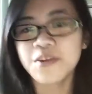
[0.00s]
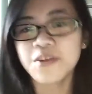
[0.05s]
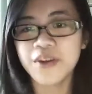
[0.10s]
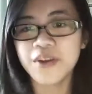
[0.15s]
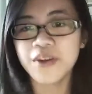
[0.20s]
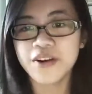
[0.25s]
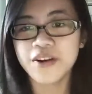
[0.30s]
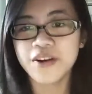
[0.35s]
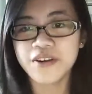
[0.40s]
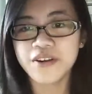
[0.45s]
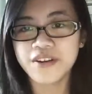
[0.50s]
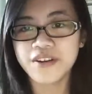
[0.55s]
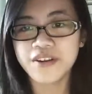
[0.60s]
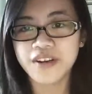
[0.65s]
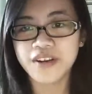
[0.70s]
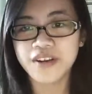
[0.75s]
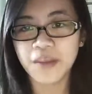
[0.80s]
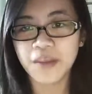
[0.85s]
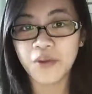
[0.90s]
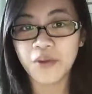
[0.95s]
where
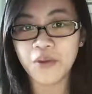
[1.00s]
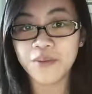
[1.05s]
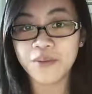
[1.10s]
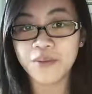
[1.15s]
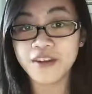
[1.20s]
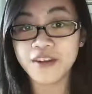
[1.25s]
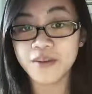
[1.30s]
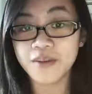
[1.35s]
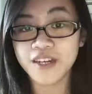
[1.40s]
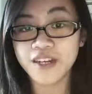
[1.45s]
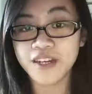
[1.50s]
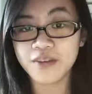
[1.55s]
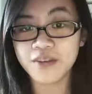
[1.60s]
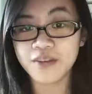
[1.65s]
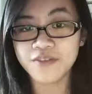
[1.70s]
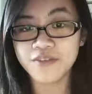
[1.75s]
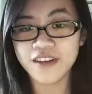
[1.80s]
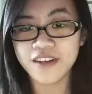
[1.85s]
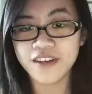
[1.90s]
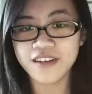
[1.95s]
I'm hoping that my dad
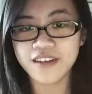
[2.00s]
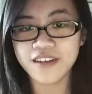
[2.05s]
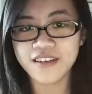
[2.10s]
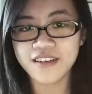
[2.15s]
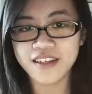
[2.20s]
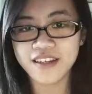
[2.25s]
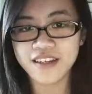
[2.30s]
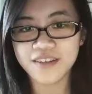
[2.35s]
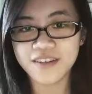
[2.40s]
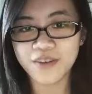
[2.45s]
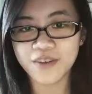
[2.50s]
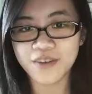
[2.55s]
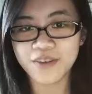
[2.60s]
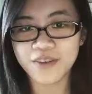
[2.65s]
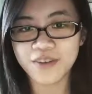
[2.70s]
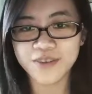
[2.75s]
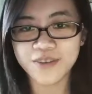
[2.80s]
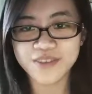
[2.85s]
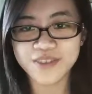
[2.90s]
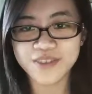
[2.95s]
will finally get an
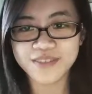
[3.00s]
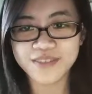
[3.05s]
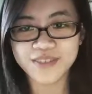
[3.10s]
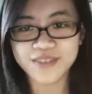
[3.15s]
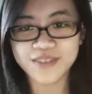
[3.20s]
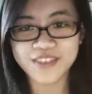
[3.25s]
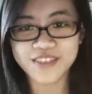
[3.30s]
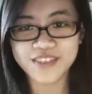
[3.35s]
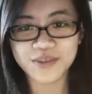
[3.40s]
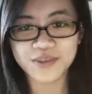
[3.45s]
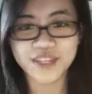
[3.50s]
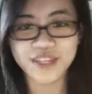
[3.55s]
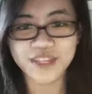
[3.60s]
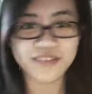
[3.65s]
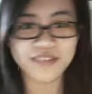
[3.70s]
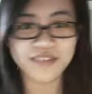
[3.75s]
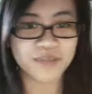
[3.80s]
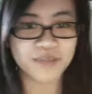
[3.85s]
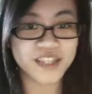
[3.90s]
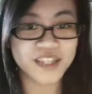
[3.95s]
apartment or something so we
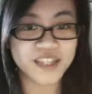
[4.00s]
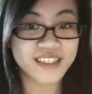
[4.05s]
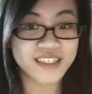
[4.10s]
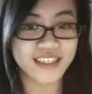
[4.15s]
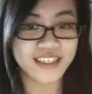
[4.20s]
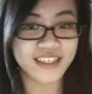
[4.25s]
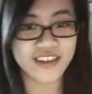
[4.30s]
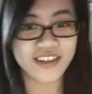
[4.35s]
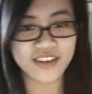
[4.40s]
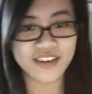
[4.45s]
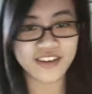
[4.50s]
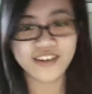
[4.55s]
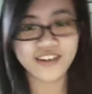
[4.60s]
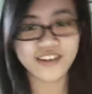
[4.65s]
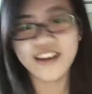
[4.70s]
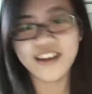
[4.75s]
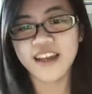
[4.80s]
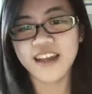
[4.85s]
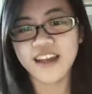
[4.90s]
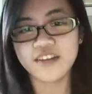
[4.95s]
can bunk together,
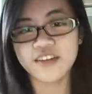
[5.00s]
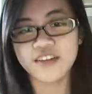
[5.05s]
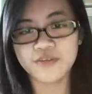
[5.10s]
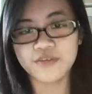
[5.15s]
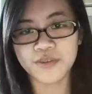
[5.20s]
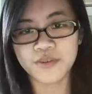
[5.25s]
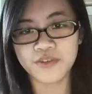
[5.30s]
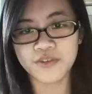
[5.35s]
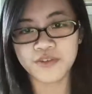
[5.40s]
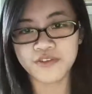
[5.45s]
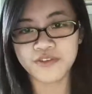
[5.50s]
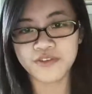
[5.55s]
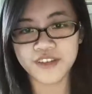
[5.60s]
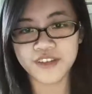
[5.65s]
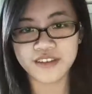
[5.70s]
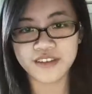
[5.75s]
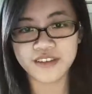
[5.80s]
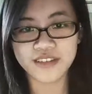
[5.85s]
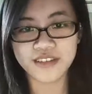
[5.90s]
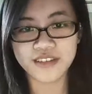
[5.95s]
and it will be more
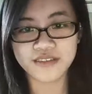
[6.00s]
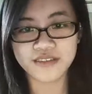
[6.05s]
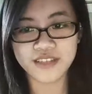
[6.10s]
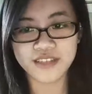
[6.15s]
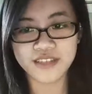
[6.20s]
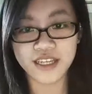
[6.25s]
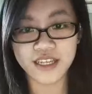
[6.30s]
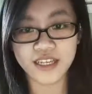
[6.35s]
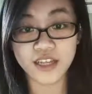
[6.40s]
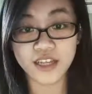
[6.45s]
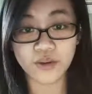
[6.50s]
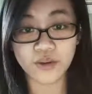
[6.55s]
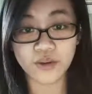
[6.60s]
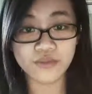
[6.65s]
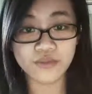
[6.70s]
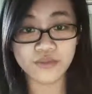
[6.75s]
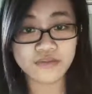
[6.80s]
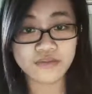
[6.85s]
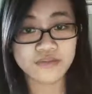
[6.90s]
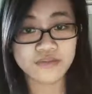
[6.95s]
fun than staying
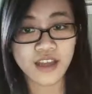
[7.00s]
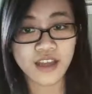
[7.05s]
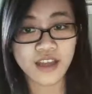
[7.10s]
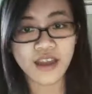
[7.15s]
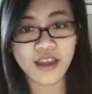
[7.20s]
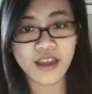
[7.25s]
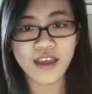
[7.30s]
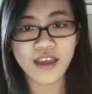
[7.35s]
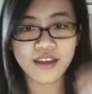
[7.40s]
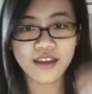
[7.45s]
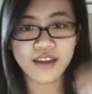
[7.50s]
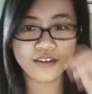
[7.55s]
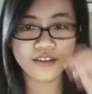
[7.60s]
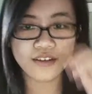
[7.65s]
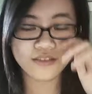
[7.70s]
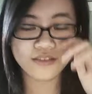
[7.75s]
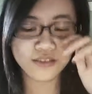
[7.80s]
alone. And